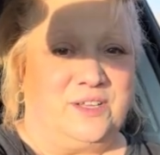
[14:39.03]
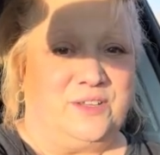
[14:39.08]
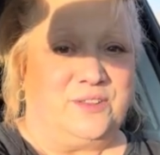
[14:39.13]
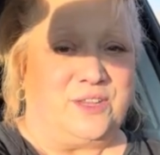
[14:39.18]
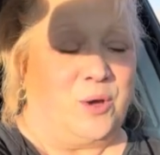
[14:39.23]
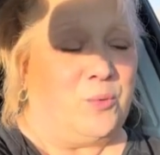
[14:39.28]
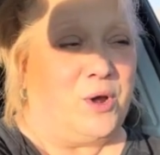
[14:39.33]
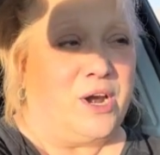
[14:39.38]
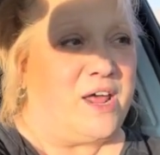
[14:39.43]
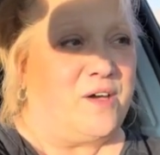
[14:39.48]

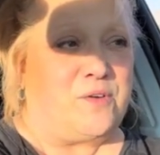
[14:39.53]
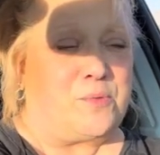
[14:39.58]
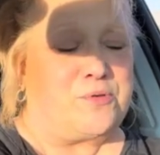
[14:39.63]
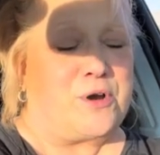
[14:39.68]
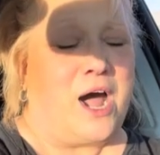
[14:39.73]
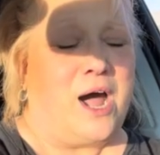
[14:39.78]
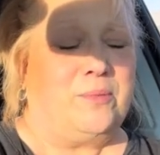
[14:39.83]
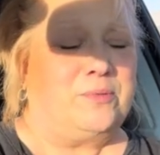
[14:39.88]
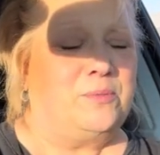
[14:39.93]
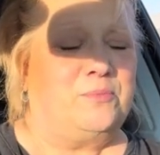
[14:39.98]
They won't have a
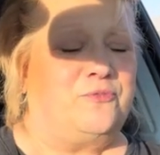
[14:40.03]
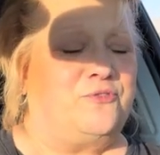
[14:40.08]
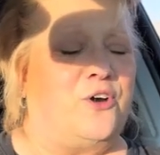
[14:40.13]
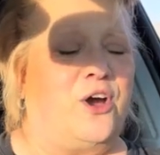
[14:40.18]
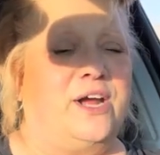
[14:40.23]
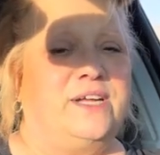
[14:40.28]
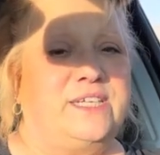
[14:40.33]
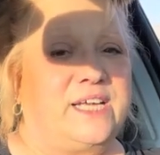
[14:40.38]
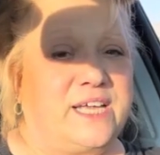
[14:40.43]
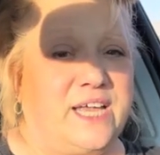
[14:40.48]
problem
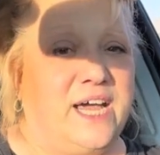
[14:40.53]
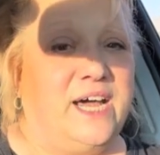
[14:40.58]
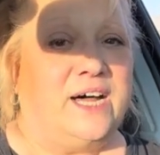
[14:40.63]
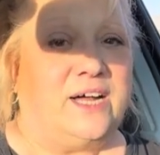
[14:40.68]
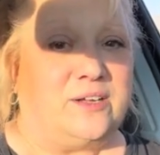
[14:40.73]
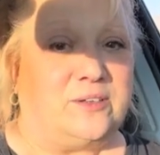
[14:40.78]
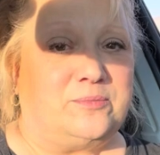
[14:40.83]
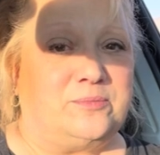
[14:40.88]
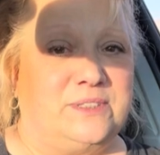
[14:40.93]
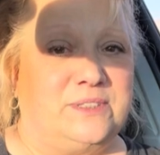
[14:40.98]
finding help.